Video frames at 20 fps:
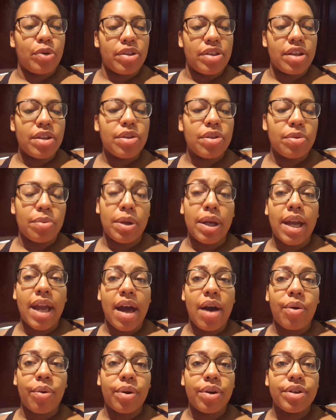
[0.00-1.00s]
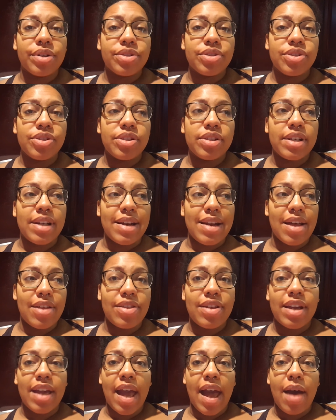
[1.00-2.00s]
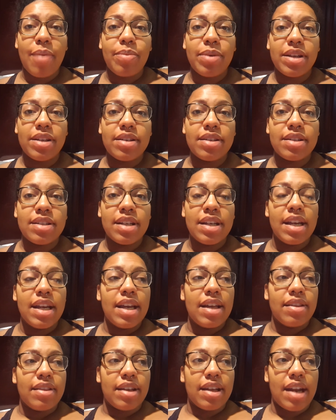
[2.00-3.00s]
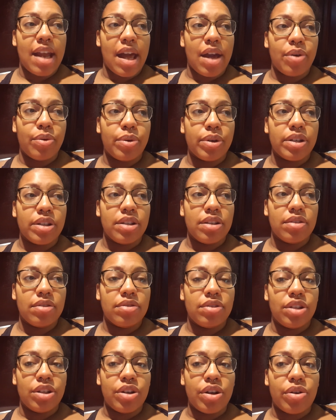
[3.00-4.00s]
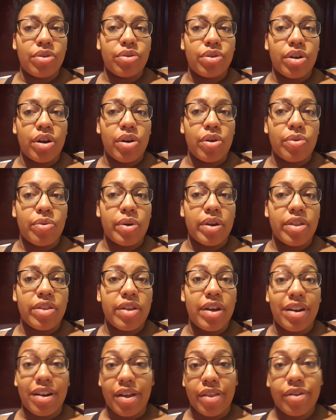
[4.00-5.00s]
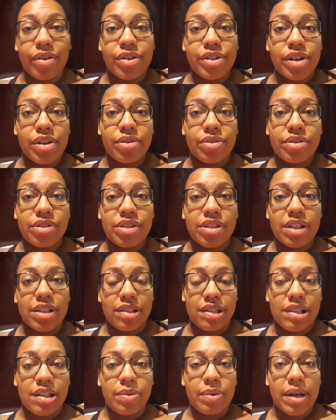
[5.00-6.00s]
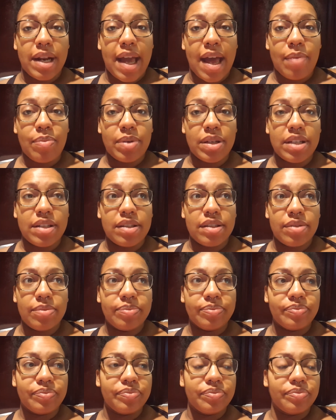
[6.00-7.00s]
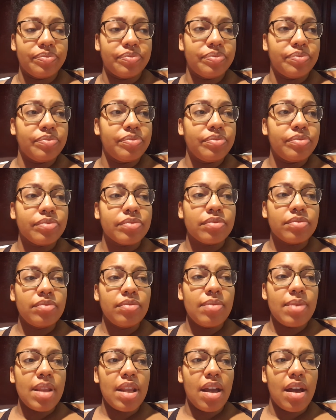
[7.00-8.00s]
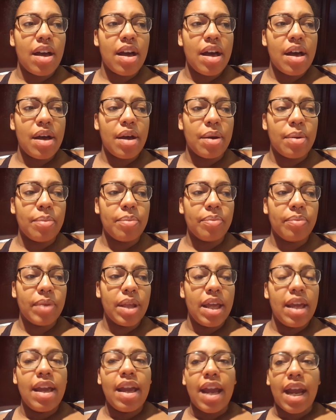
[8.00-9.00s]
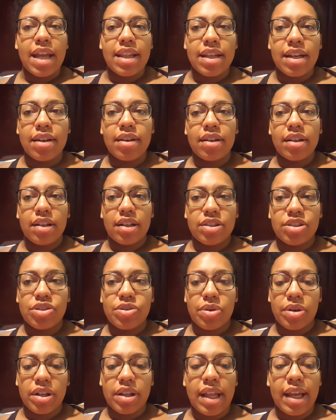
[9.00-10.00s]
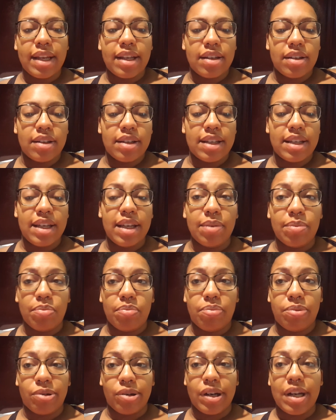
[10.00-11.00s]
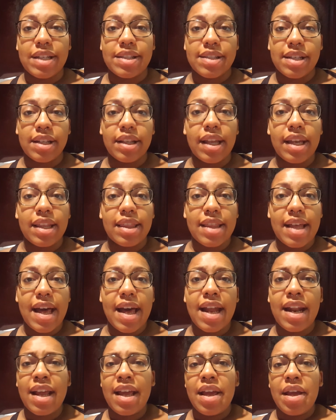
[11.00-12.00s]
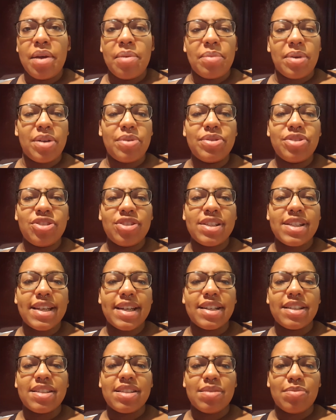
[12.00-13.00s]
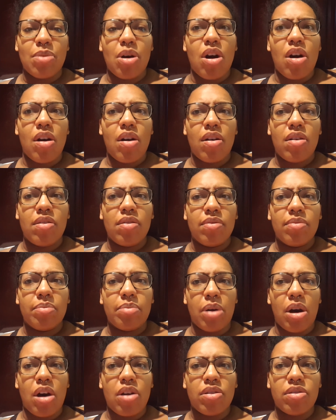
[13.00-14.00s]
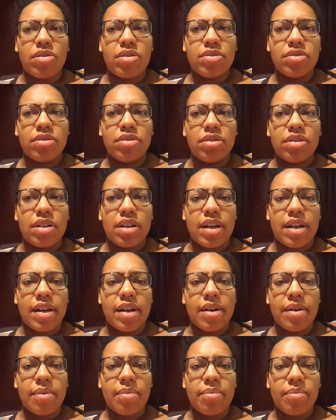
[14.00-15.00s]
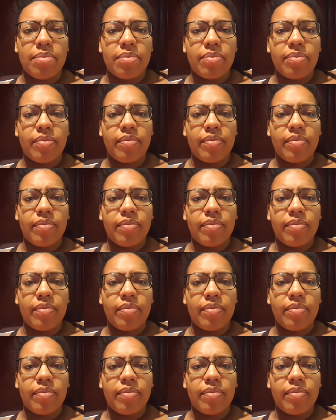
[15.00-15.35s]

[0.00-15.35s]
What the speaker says: within 3 hours nothing happened, then I would, go with another dose and see what happened. Um, and then sort of like keep progressing like that. But it was just like a small bottle. And